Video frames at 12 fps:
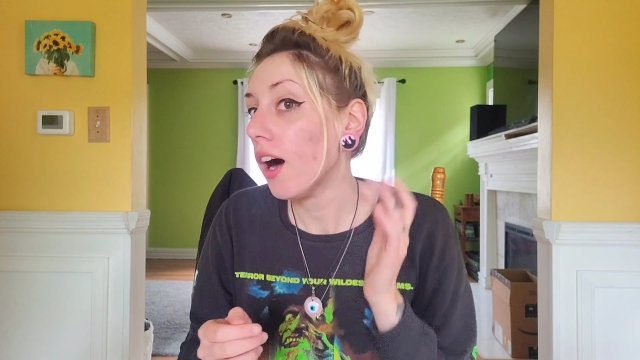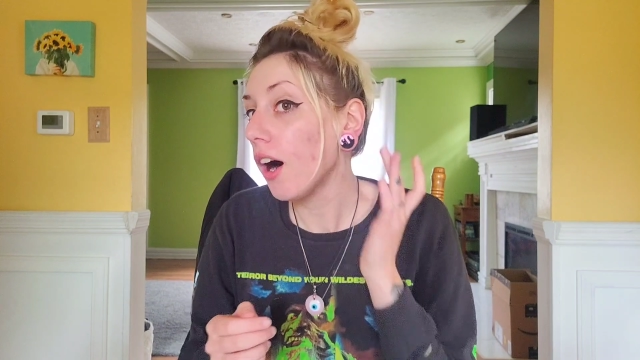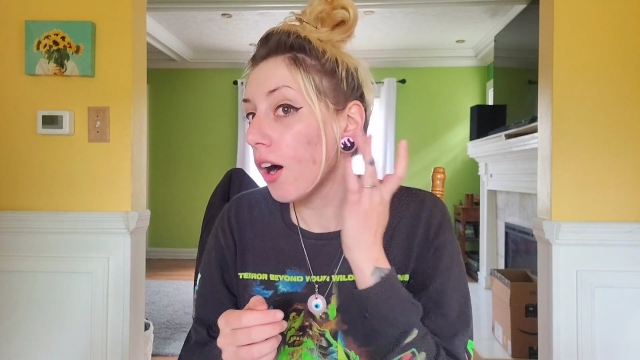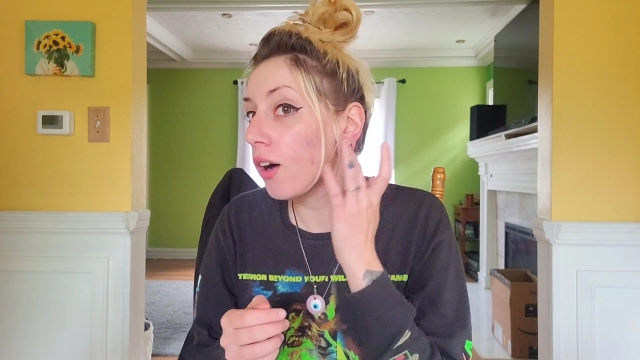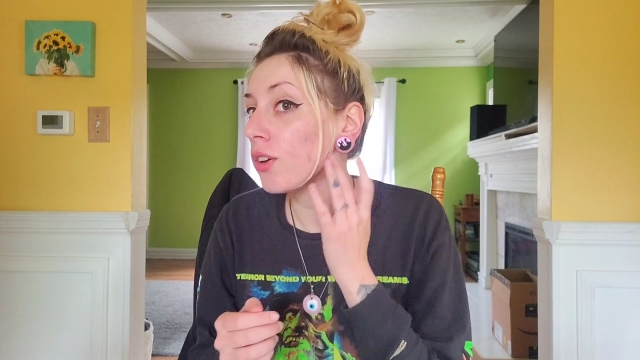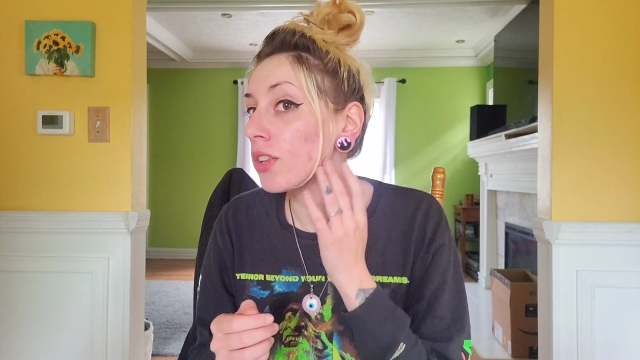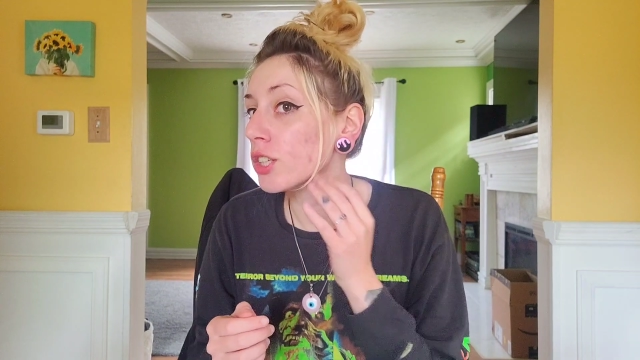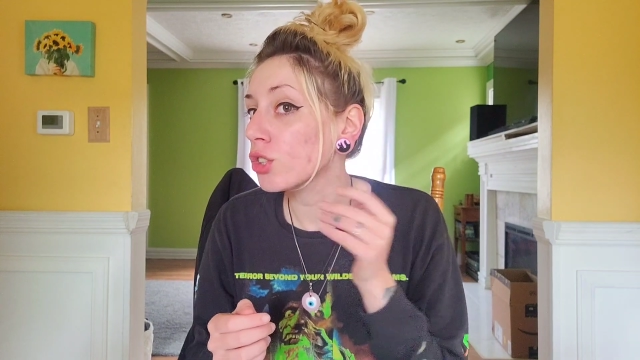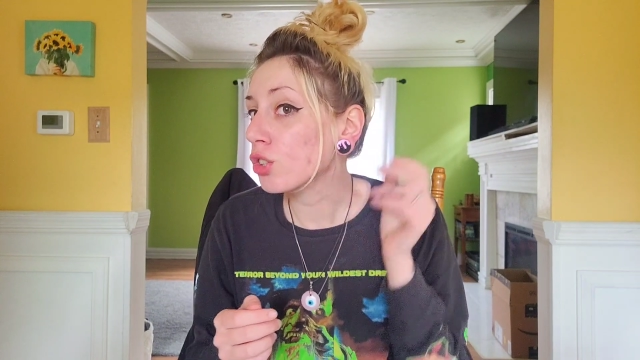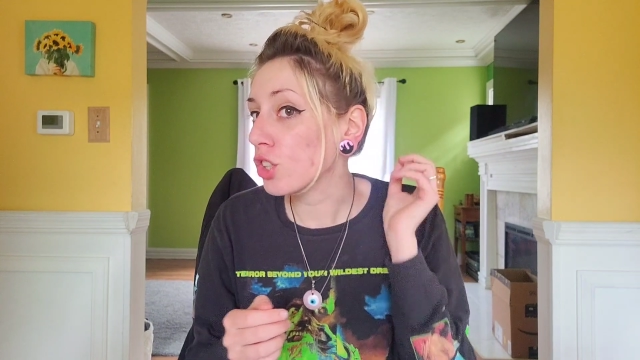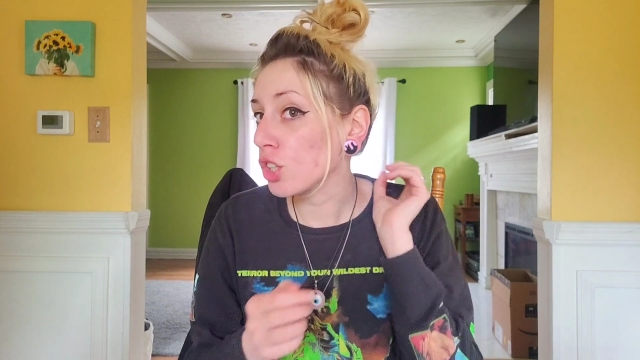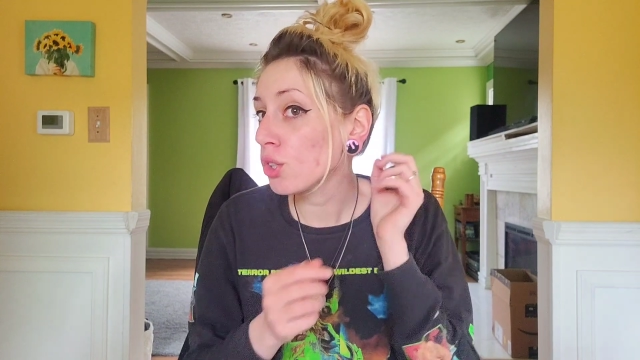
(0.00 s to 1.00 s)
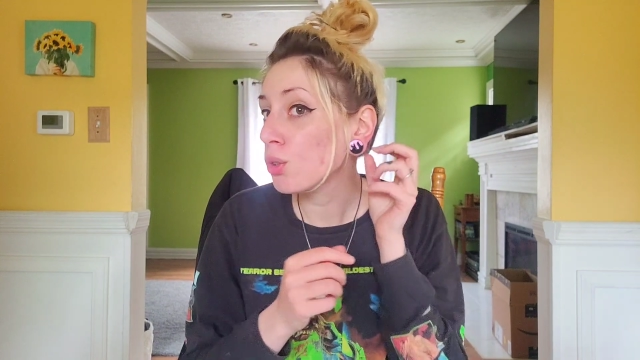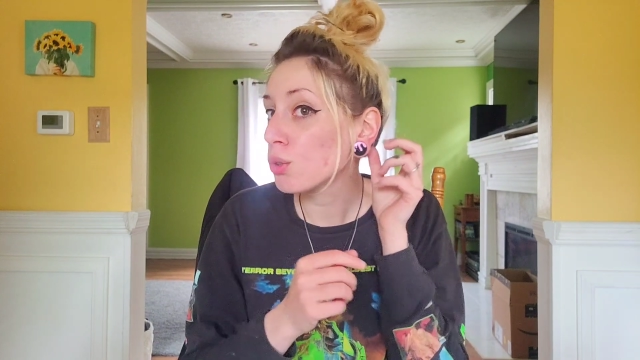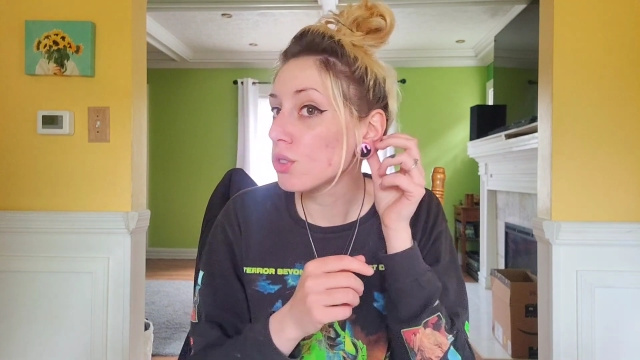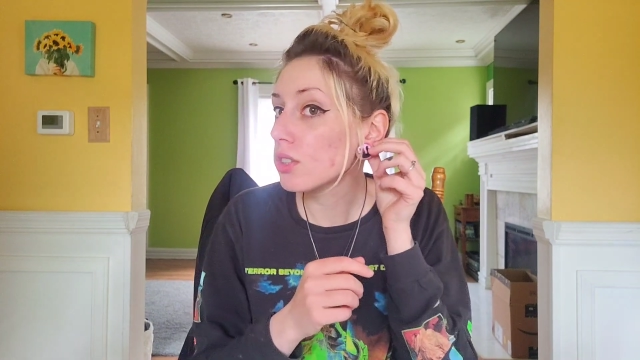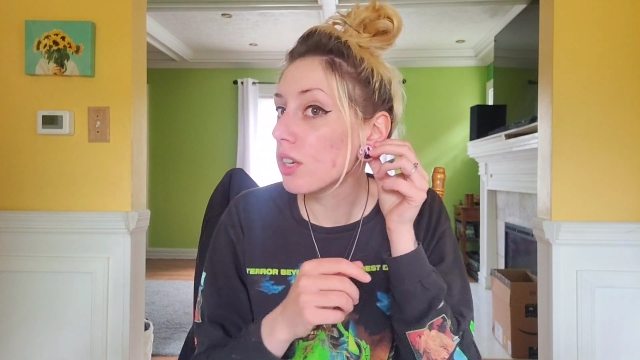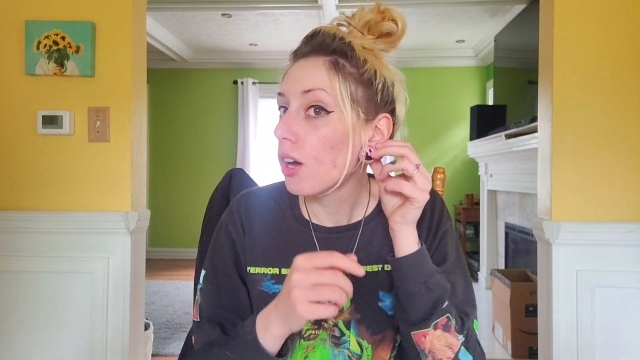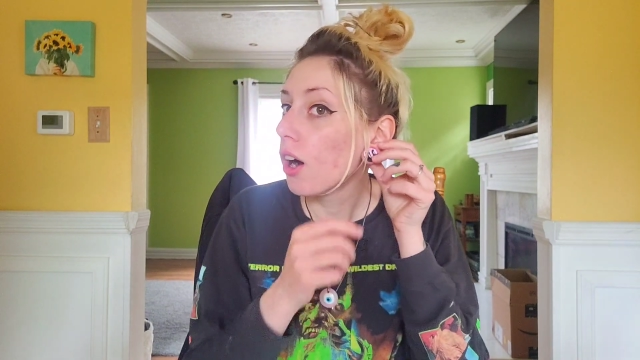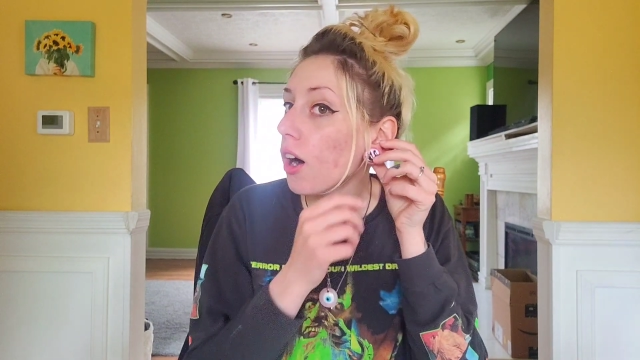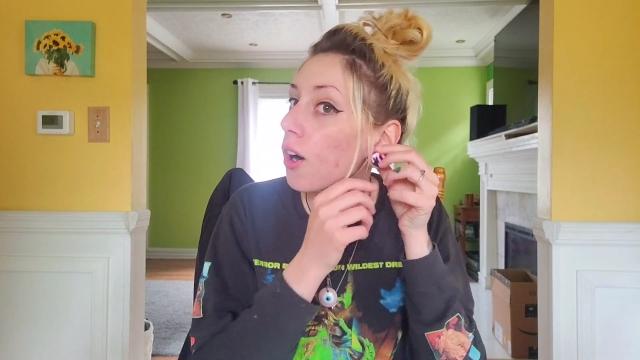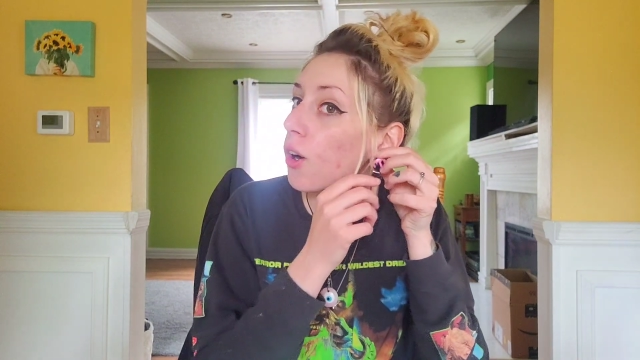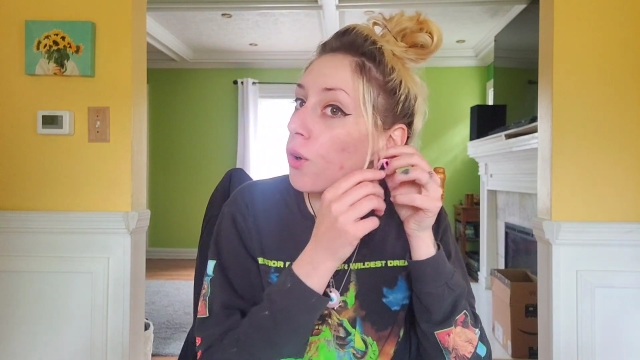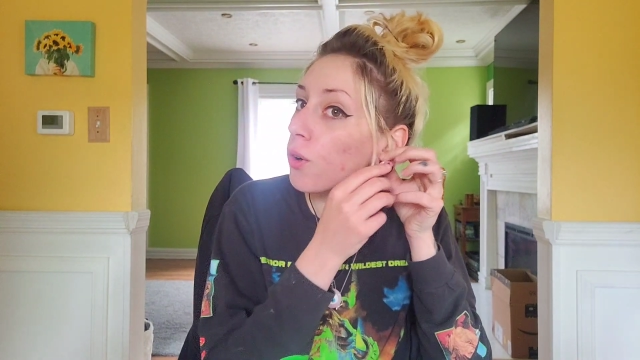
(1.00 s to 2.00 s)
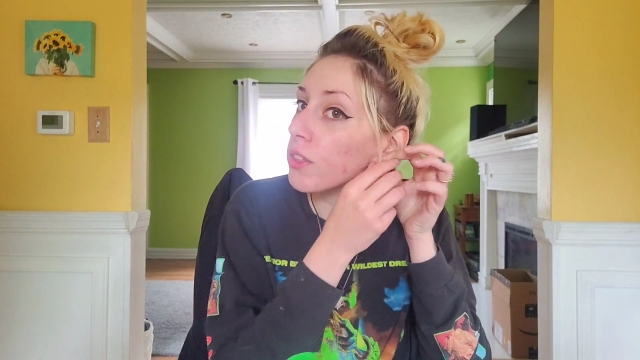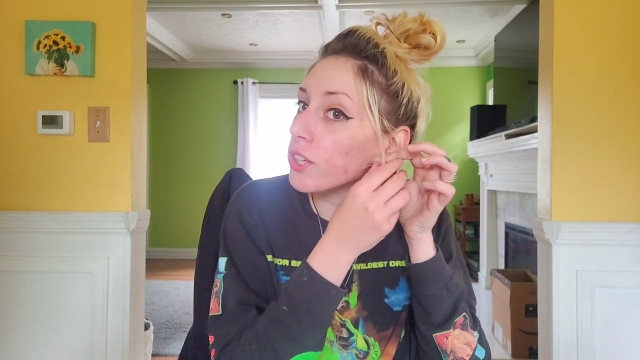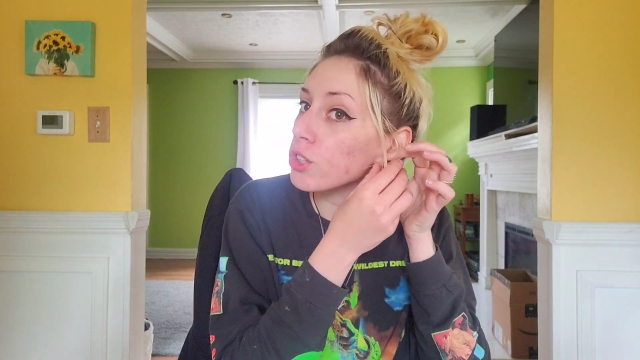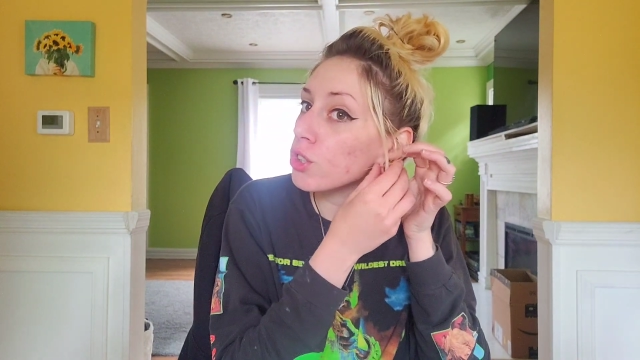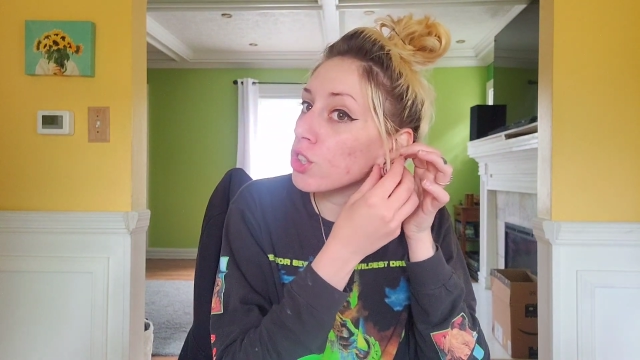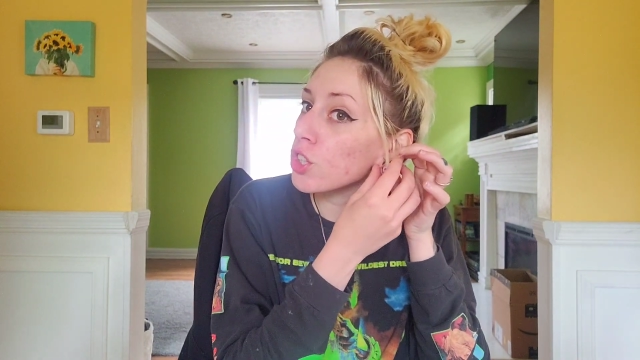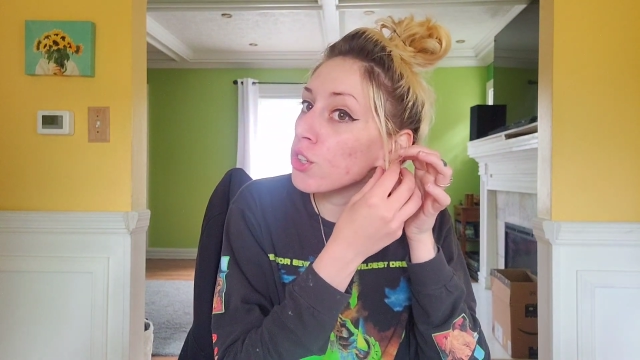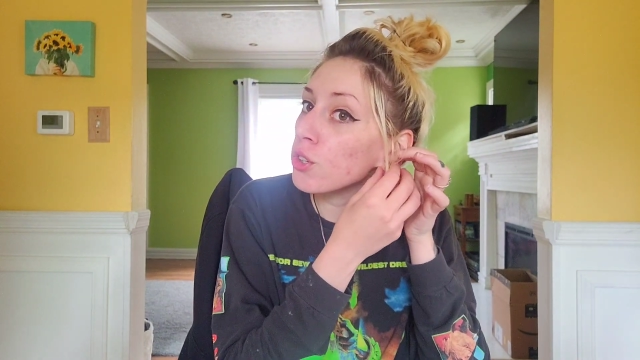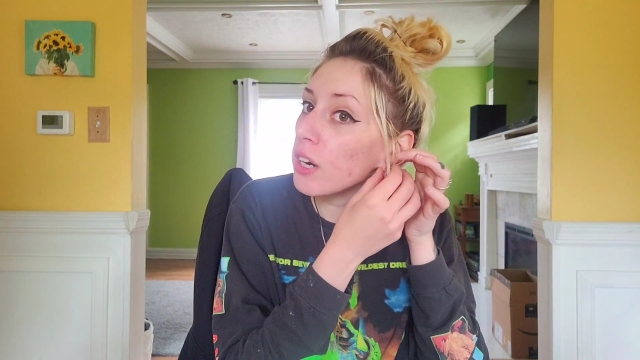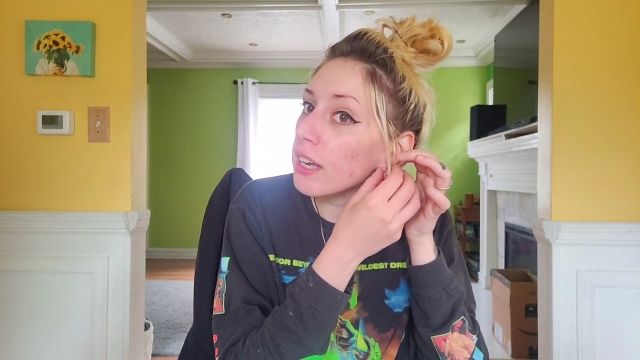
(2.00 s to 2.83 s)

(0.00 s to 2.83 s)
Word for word: Oh, these are cute. Oh, these are cute.